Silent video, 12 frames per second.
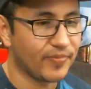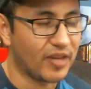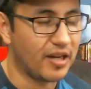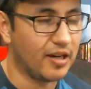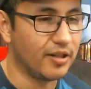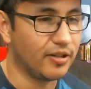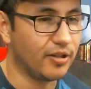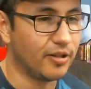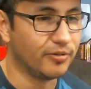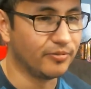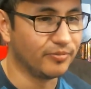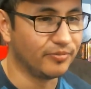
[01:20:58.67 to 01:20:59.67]

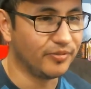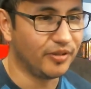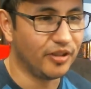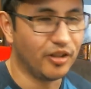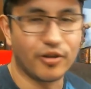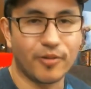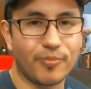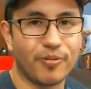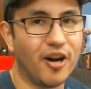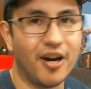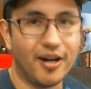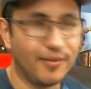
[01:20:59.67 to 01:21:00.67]
their
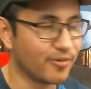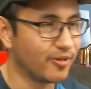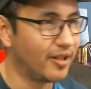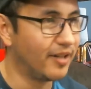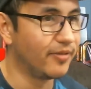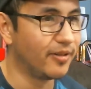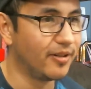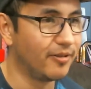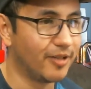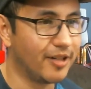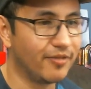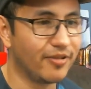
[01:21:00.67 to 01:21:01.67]
proms, whatever
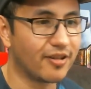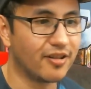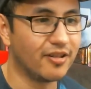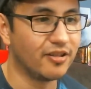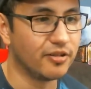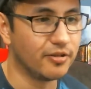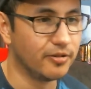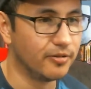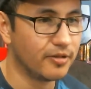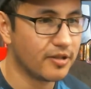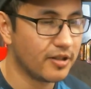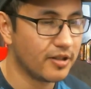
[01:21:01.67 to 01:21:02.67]
they're going to
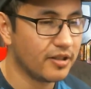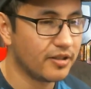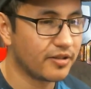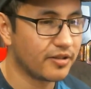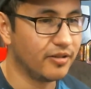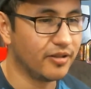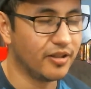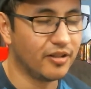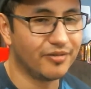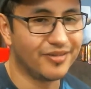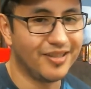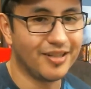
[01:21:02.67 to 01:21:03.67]
do. So, think